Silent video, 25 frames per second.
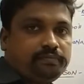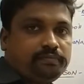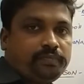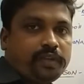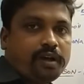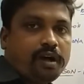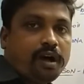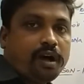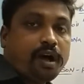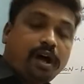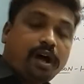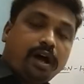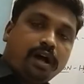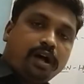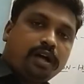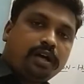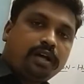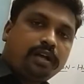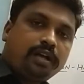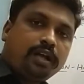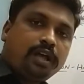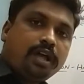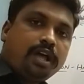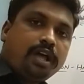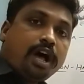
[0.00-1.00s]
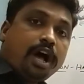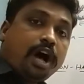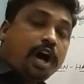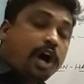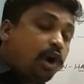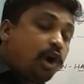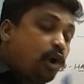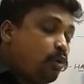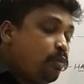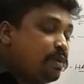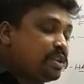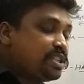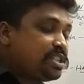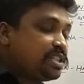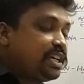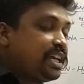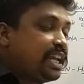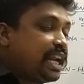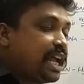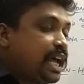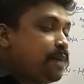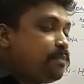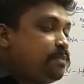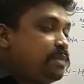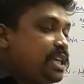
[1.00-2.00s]
or how much
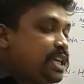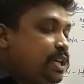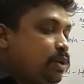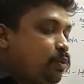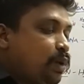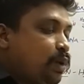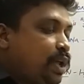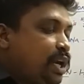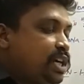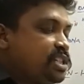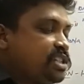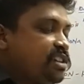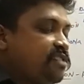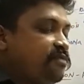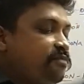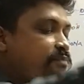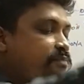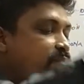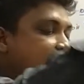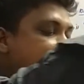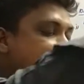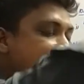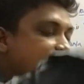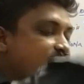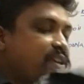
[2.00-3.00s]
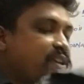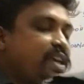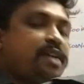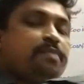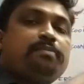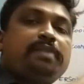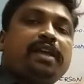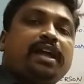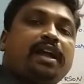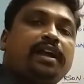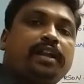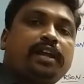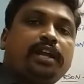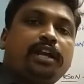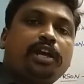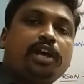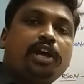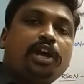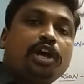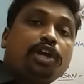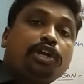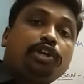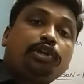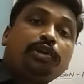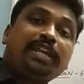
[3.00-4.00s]
gram equivalents of base can be added
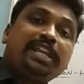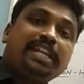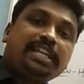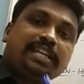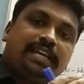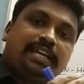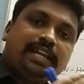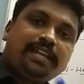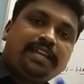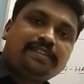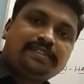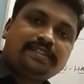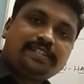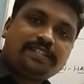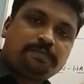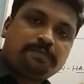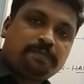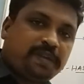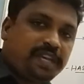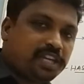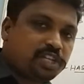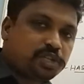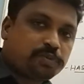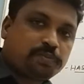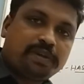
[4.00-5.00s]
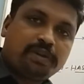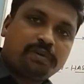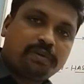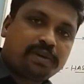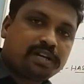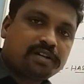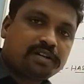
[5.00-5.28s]
to increase its pH by 1.